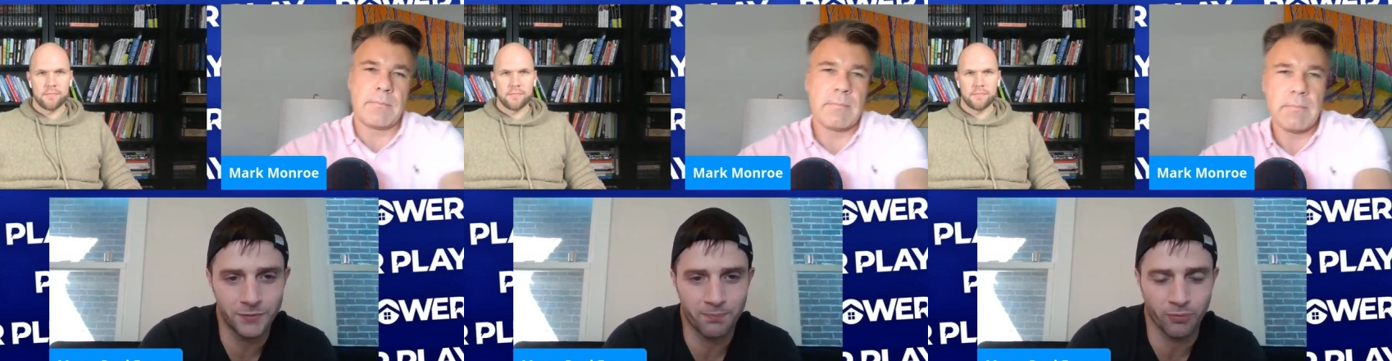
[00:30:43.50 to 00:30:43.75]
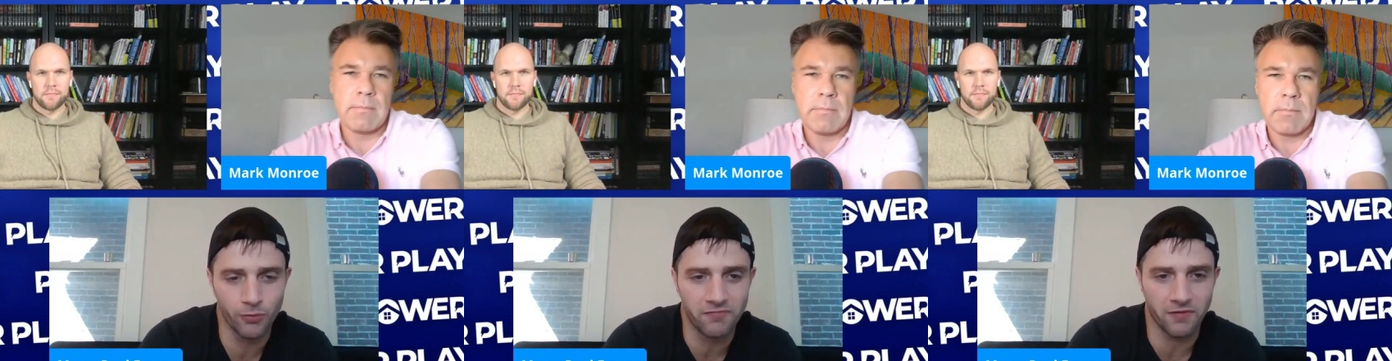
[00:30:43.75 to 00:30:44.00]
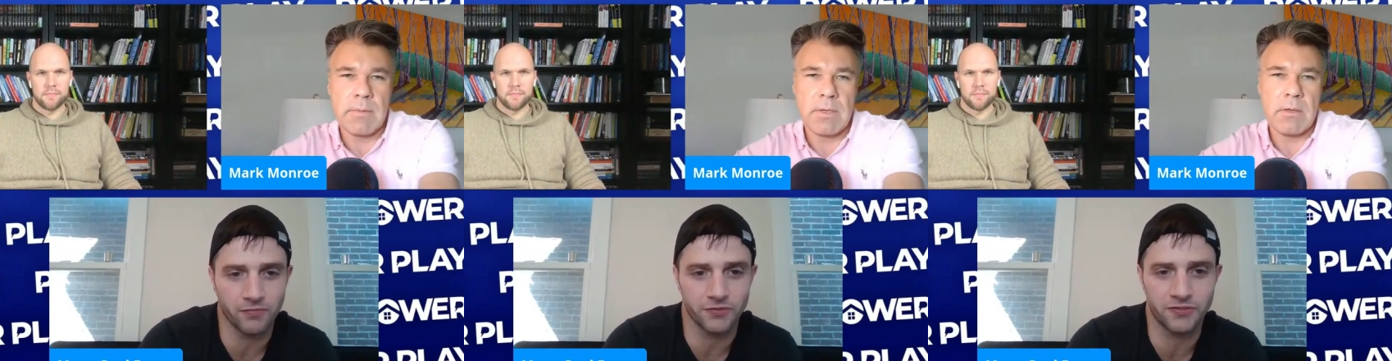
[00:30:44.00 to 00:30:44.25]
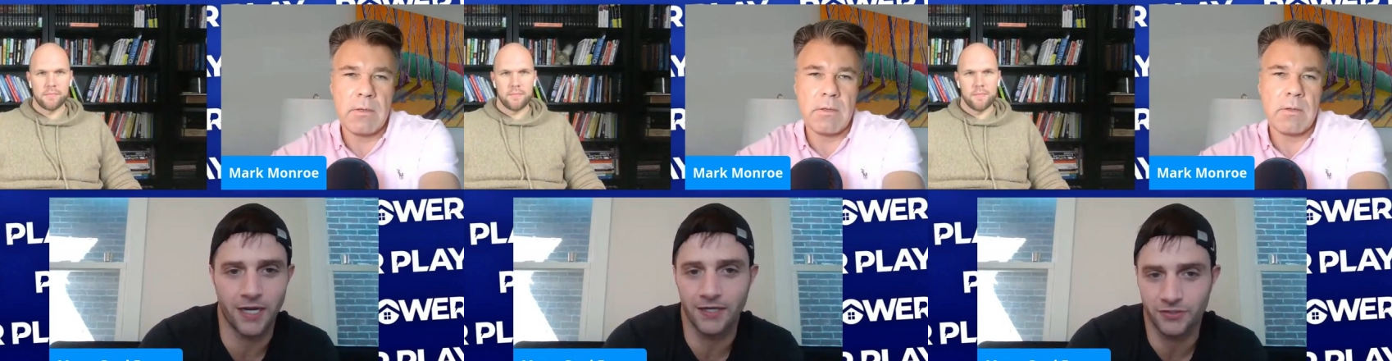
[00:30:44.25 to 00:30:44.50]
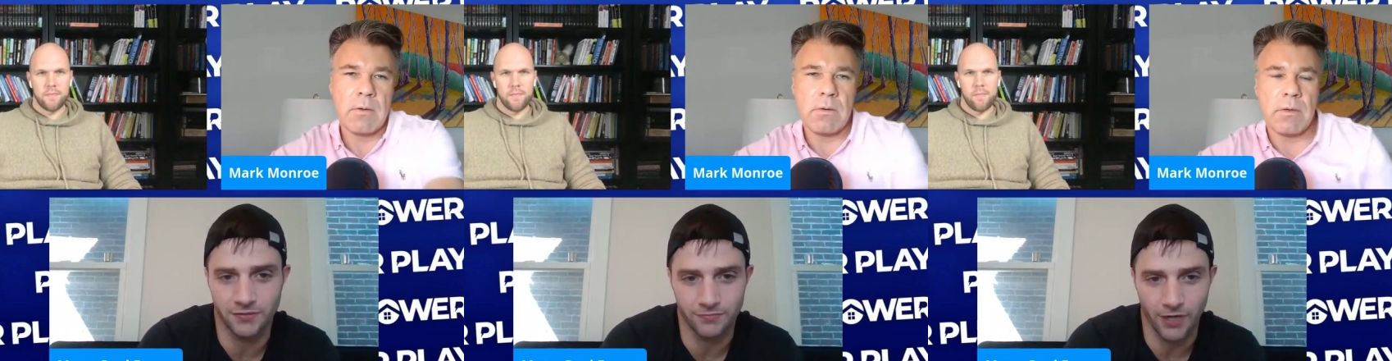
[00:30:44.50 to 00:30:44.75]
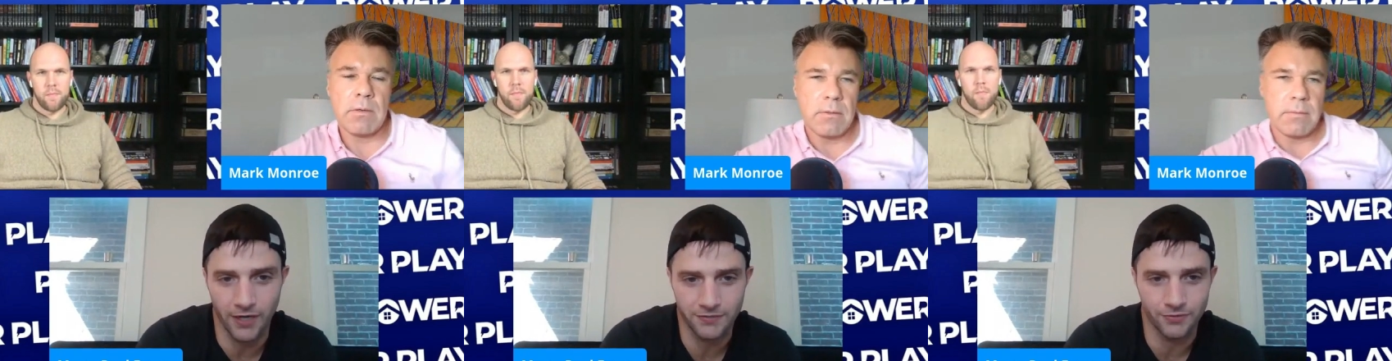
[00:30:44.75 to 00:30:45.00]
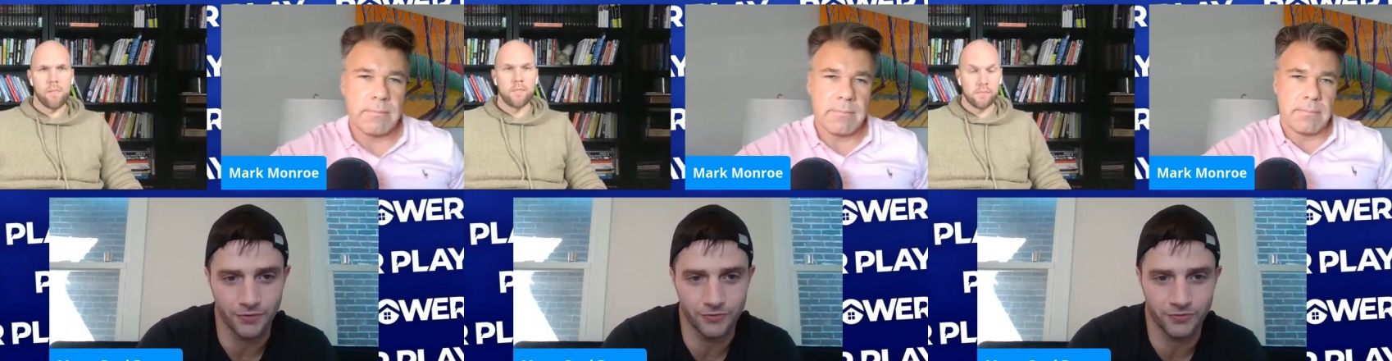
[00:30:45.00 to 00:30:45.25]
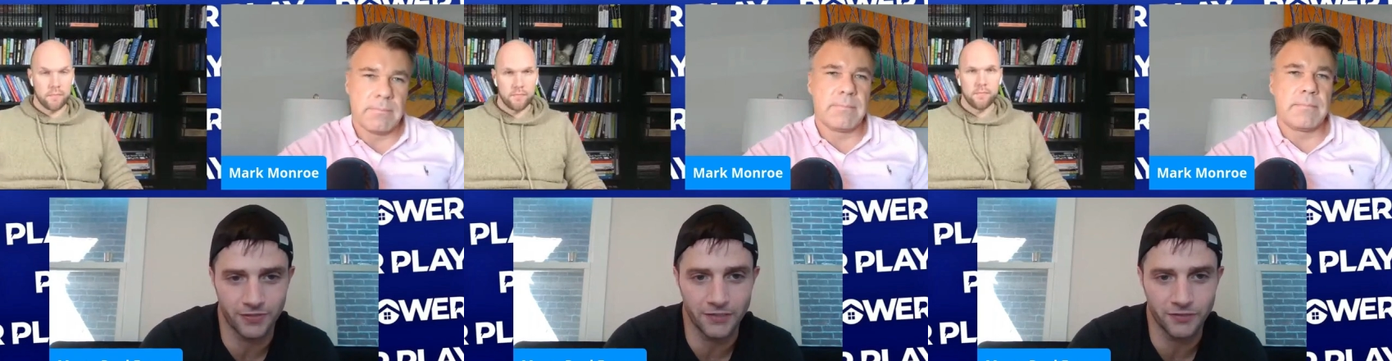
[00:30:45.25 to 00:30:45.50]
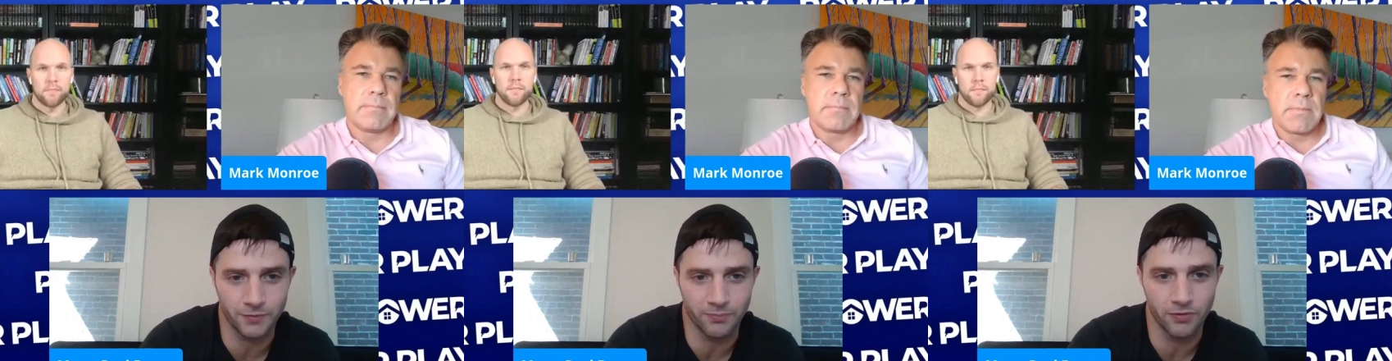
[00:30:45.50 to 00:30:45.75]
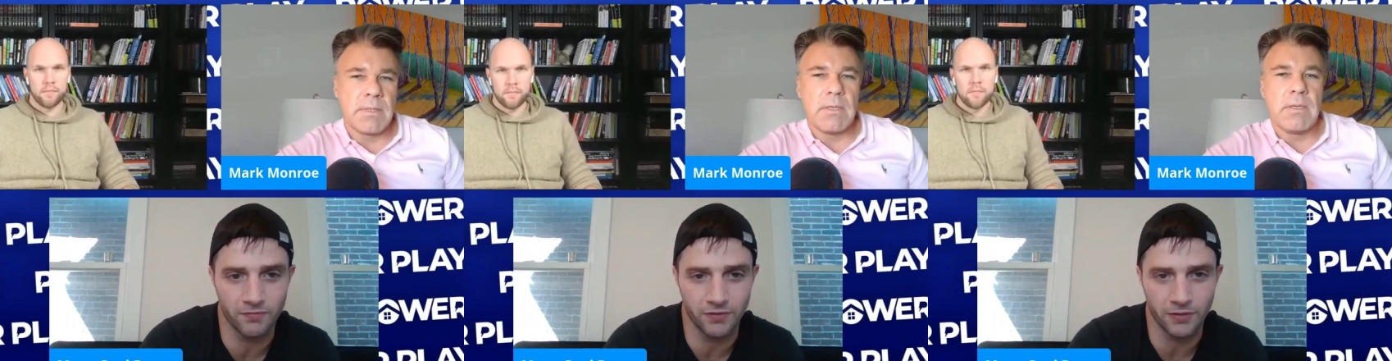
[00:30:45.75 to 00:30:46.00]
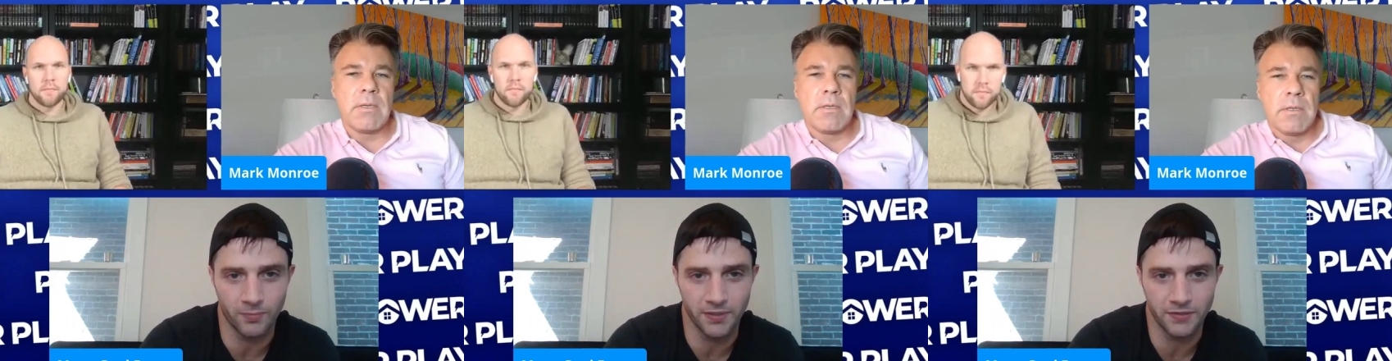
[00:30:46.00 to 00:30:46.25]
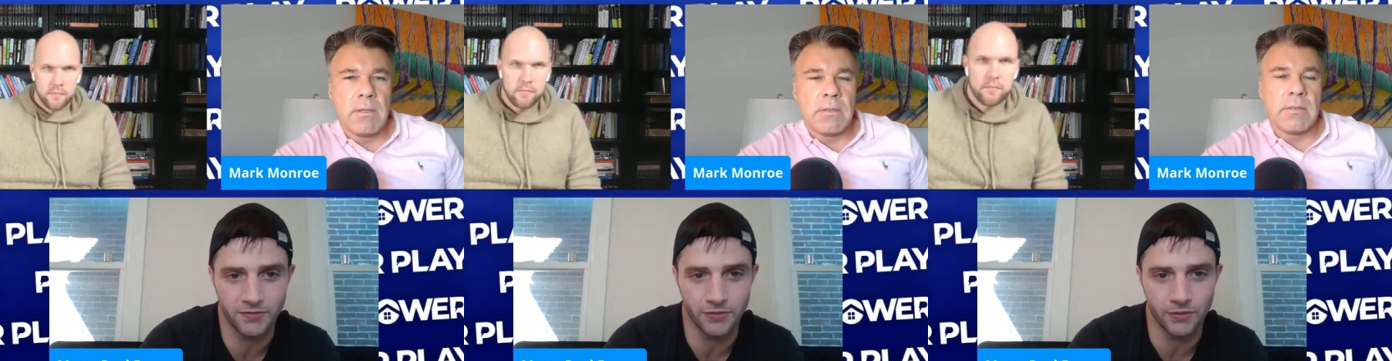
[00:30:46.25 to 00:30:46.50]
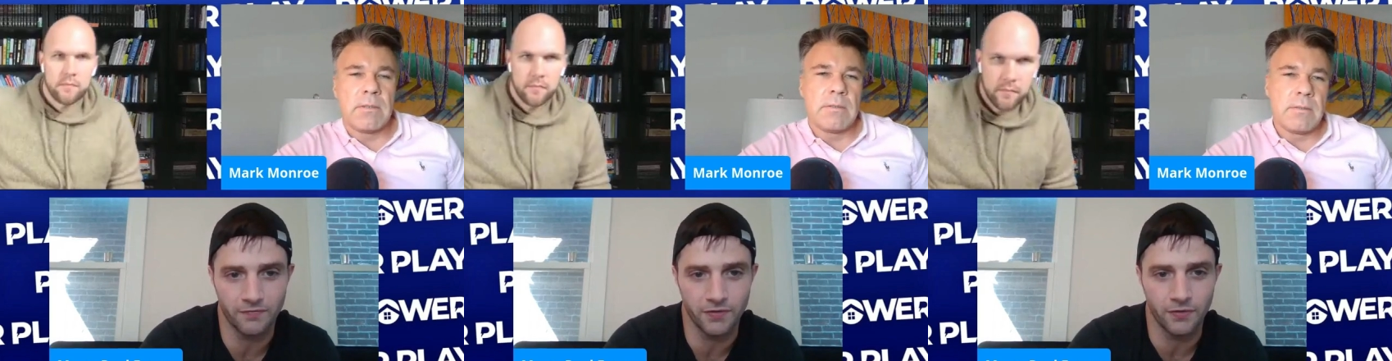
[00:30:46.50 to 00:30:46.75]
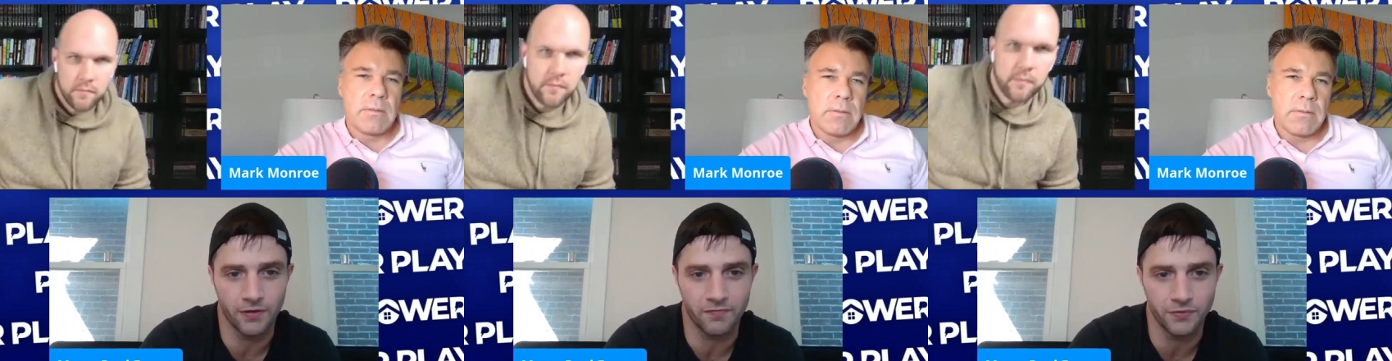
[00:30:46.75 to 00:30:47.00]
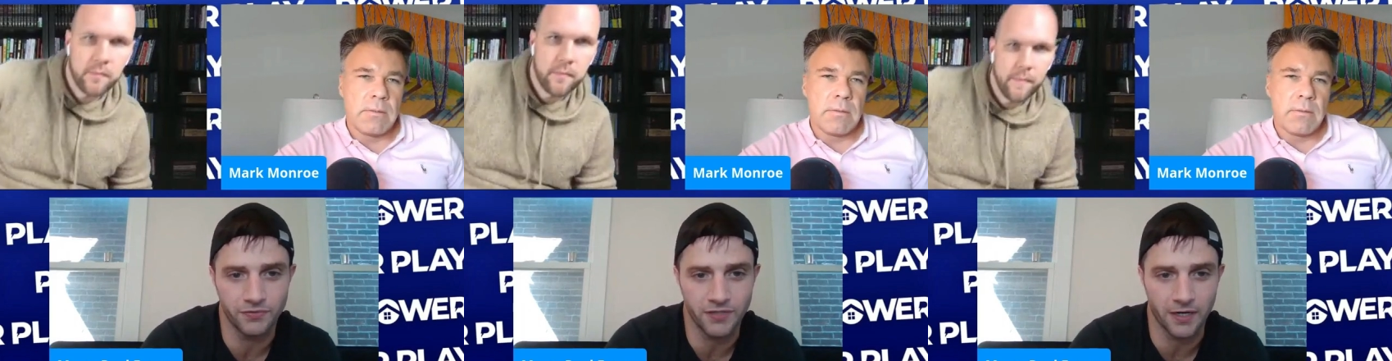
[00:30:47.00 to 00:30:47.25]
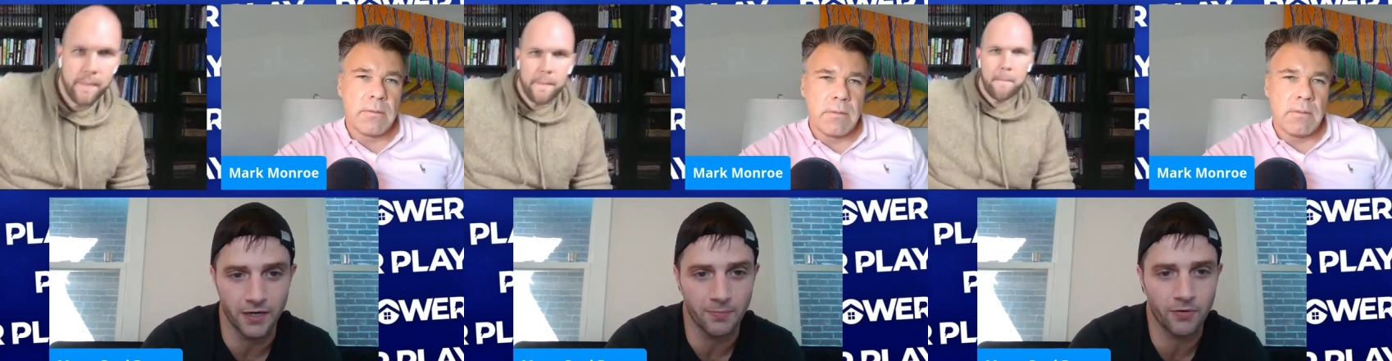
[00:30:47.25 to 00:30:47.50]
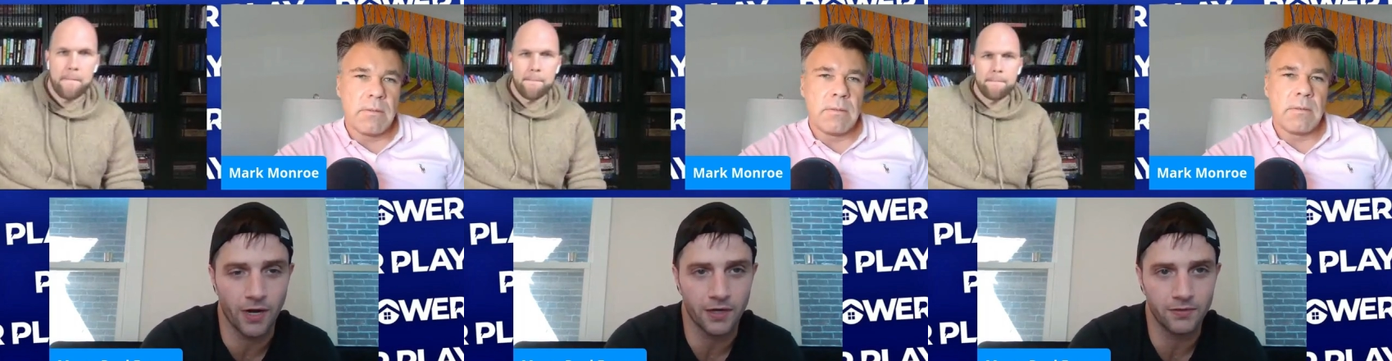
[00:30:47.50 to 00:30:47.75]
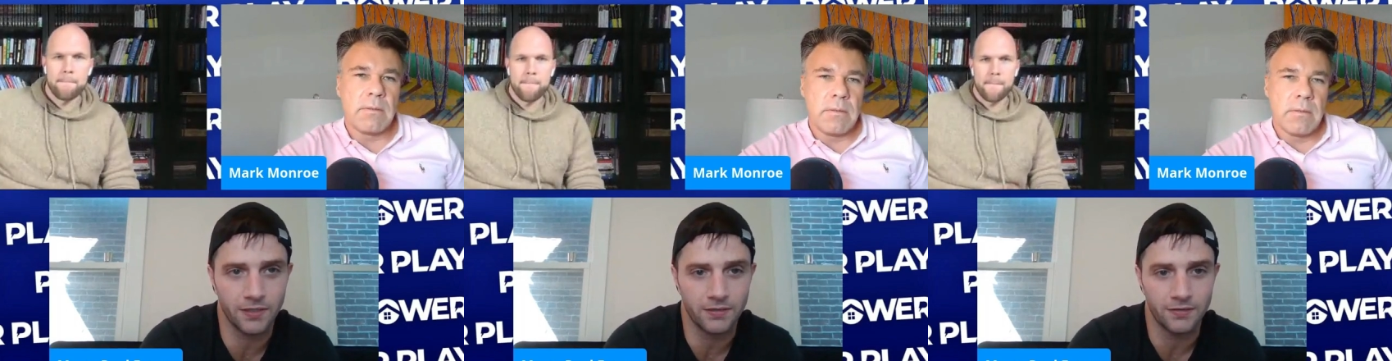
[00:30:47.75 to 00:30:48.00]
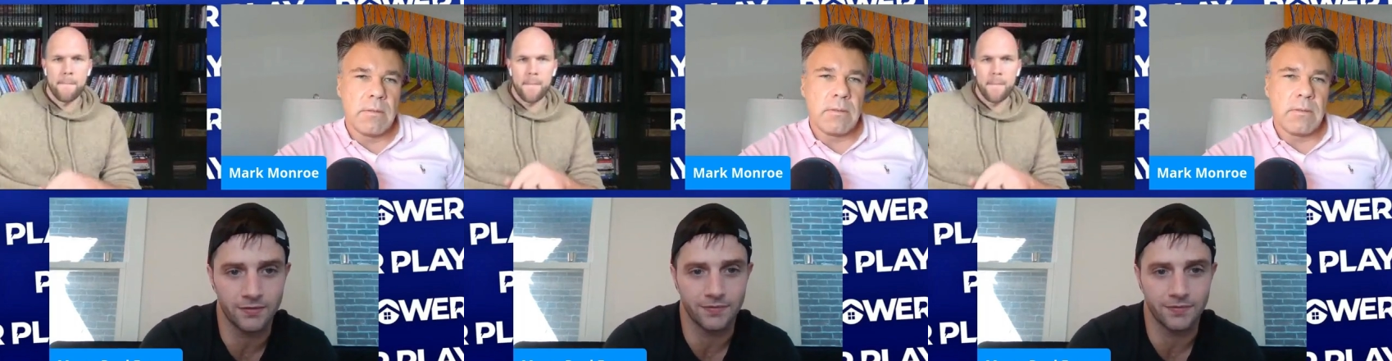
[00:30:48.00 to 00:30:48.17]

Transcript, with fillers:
Speaker 1: proof of recession, right? So it's recession proof a little bit too if you set it up correctly.